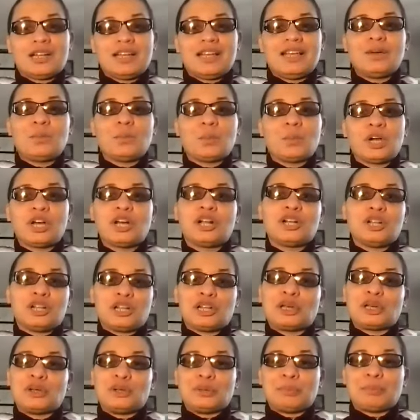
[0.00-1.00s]
it will
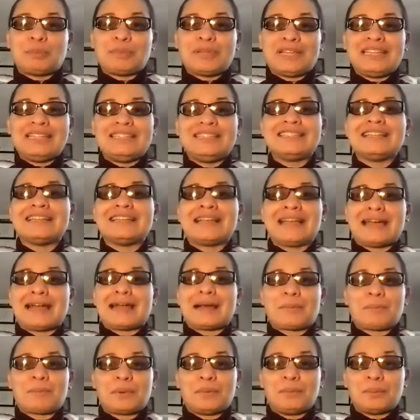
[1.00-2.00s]
alert me to get
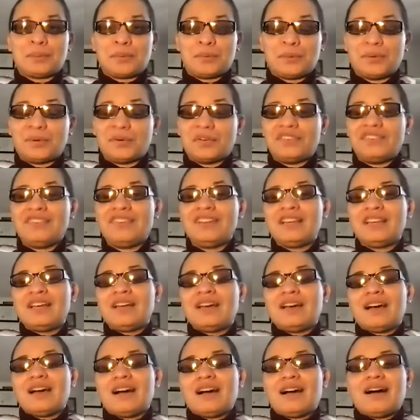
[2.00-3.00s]
up and move.
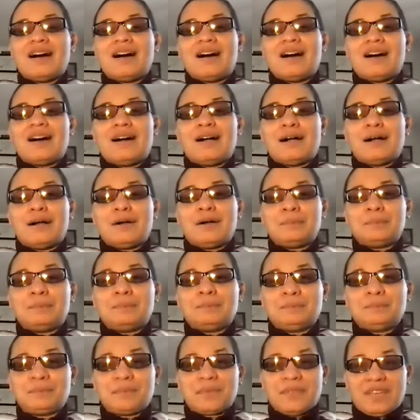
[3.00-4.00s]

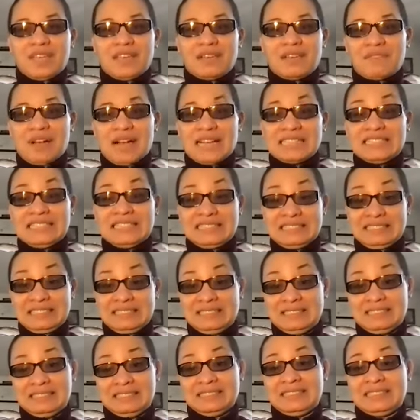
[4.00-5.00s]
If I
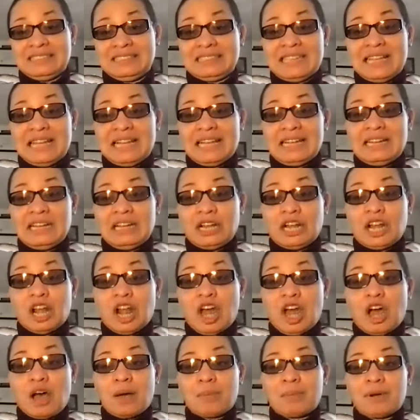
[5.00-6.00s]
set an
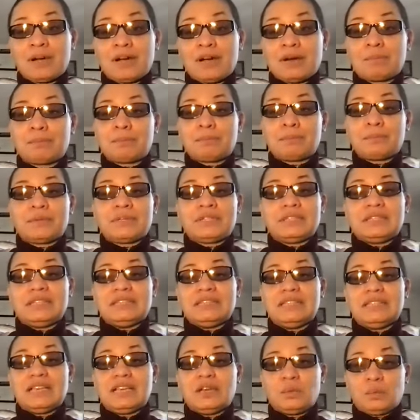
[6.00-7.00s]
alarm up,
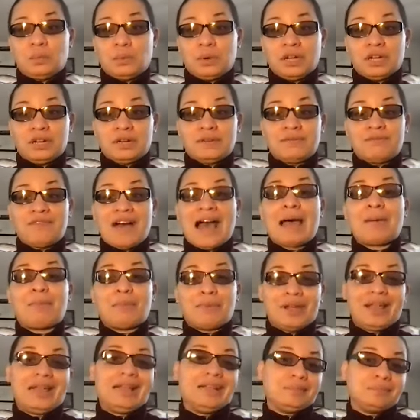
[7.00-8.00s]
it will
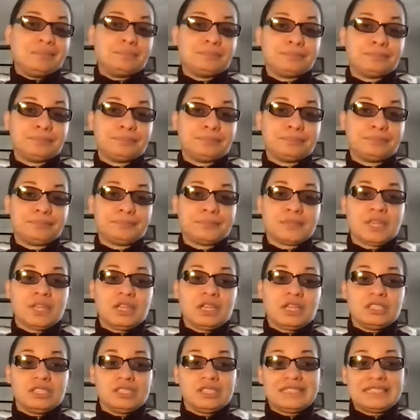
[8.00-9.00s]
vibrate.
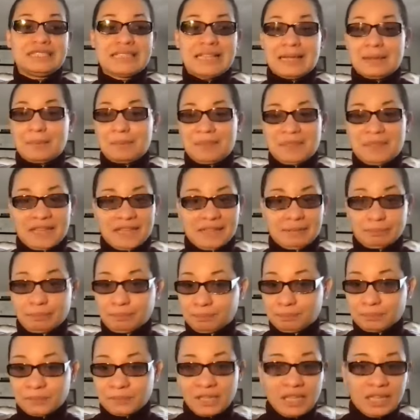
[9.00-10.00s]
Same thing.
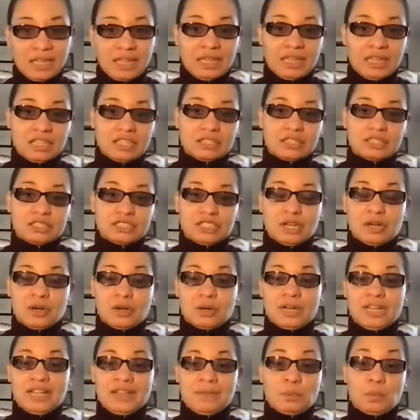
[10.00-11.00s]

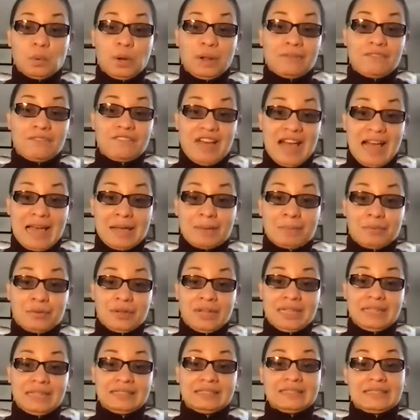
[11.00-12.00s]
So it will
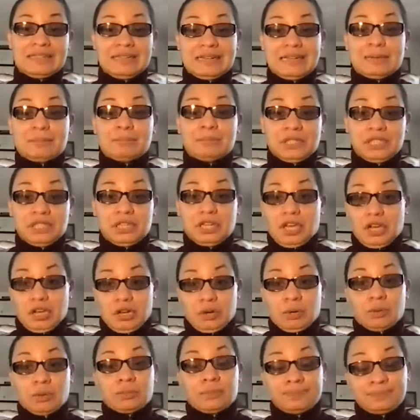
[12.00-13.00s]
vibrate to let me
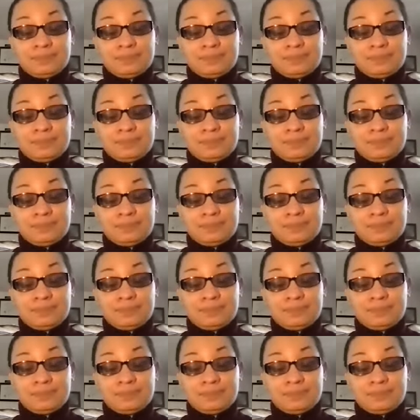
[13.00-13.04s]
know